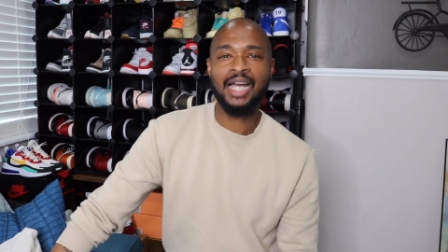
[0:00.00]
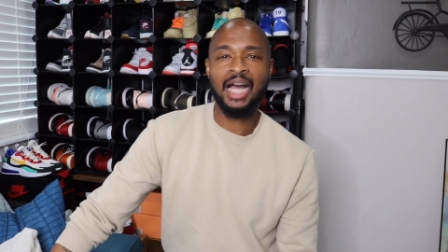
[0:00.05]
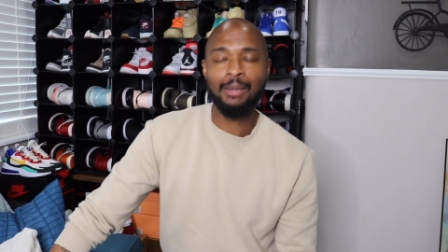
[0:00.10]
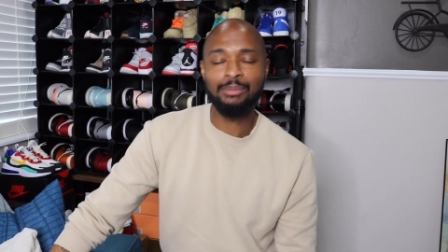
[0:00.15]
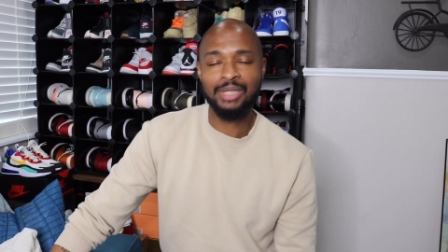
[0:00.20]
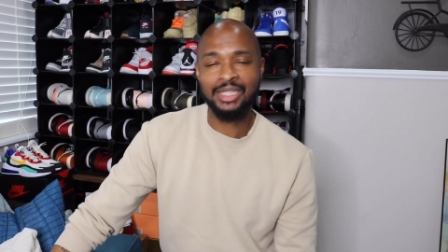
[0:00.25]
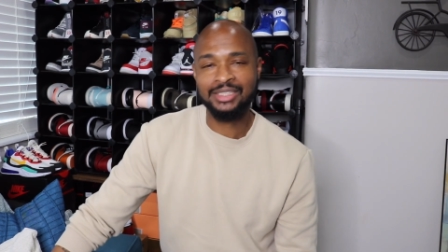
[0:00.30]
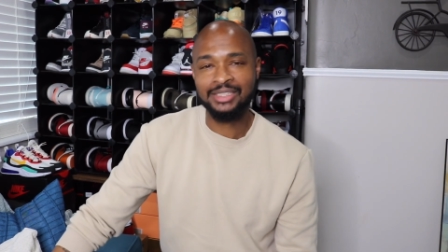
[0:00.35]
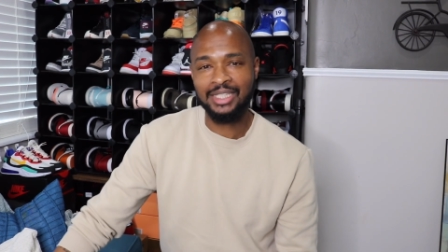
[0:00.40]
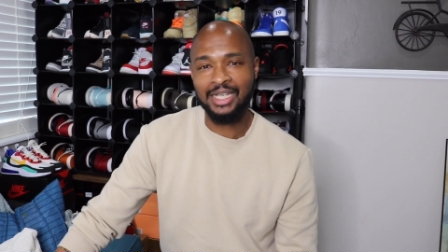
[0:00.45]

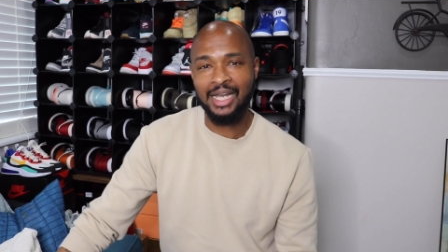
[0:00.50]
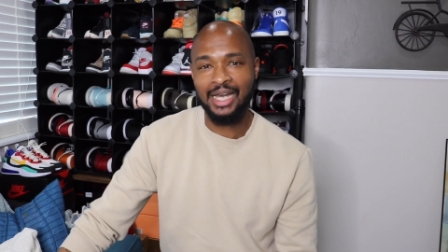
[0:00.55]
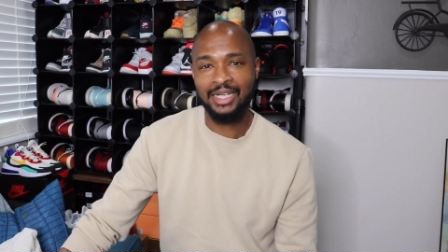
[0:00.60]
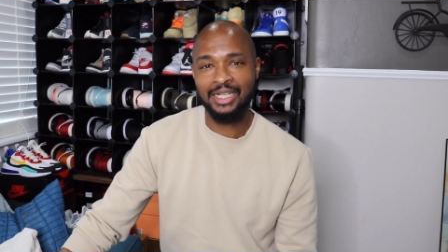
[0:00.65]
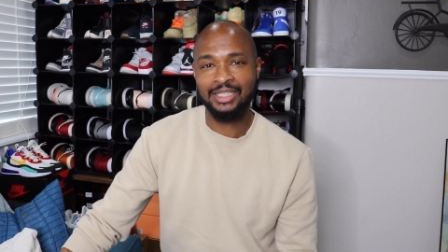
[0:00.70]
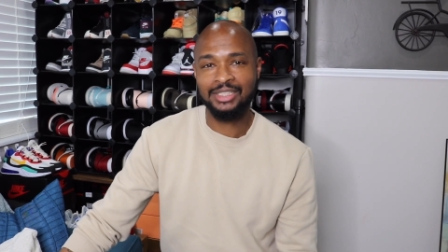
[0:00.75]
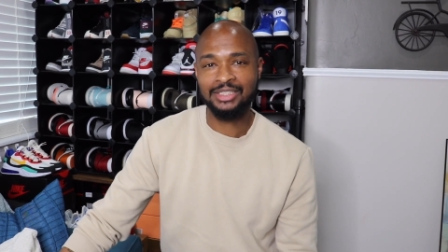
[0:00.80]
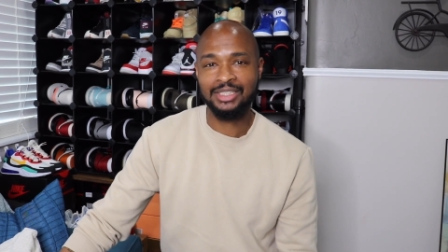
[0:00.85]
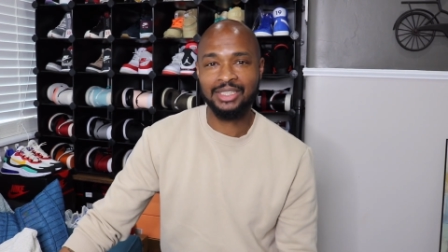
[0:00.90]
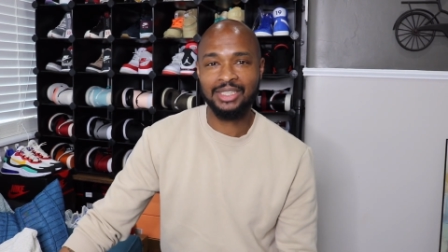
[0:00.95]

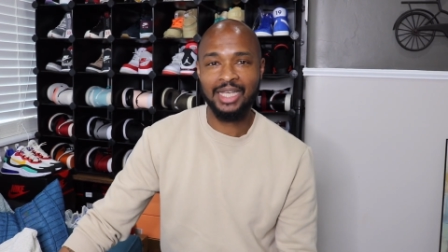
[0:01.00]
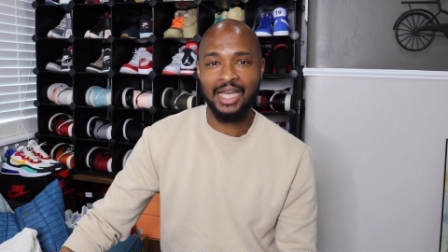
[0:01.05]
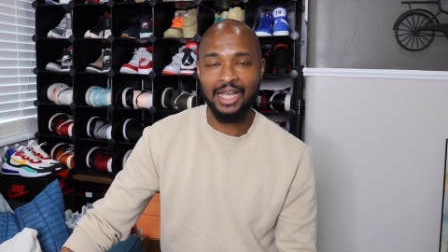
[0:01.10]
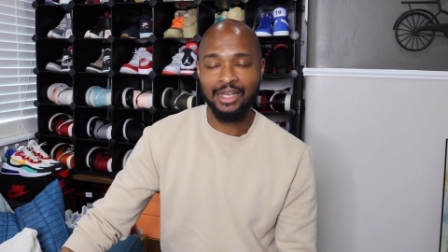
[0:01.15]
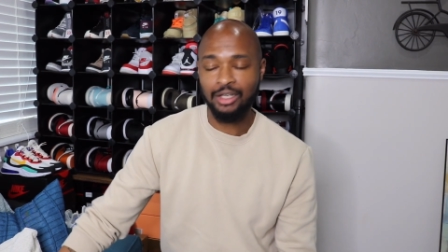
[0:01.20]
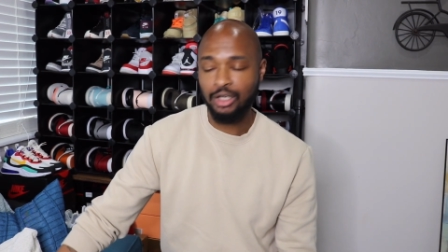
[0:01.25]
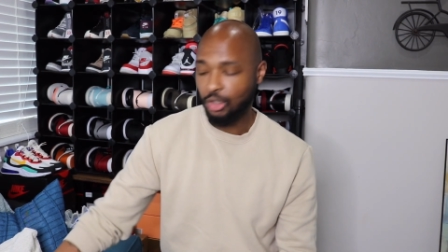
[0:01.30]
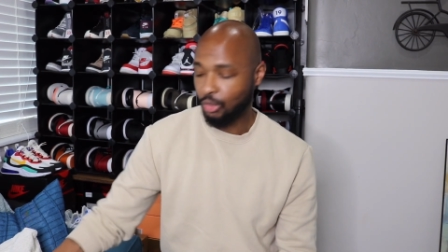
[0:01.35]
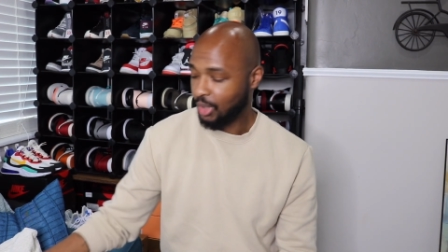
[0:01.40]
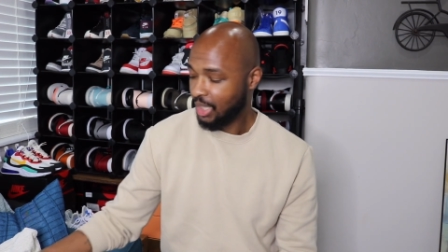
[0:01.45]
ComplexCon in
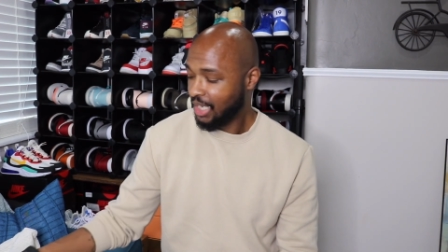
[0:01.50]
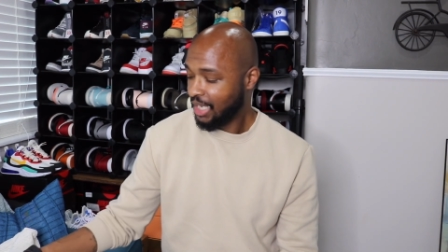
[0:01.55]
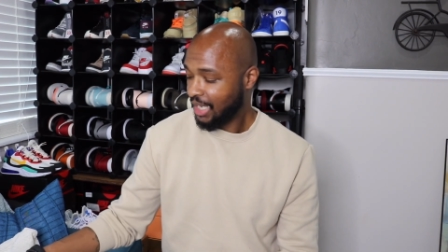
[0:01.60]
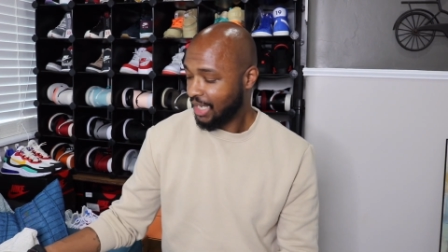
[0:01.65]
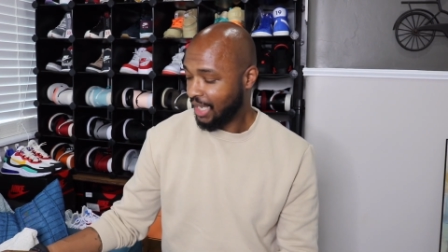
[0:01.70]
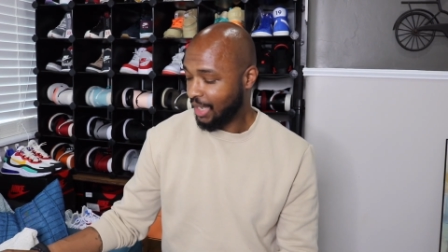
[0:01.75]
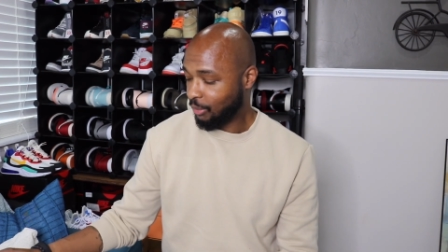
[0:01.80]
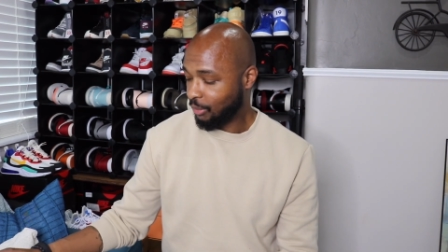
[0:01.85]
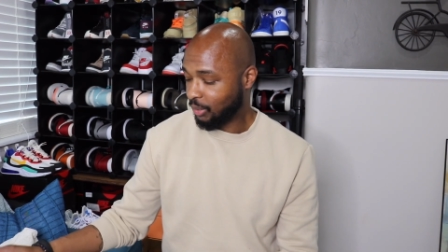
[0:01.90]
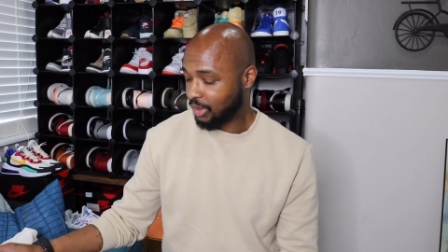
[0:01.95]
Chicago.
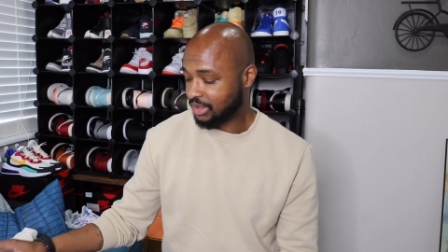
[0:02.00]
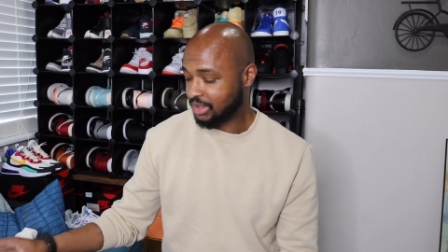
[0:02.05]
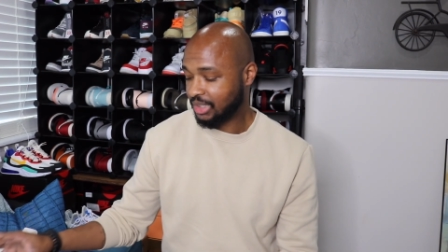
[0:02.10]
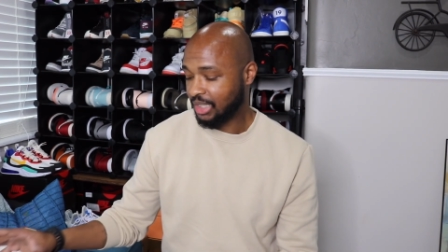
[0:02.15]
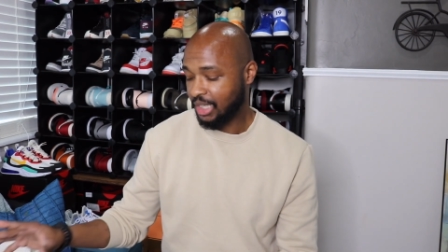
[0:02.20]
It was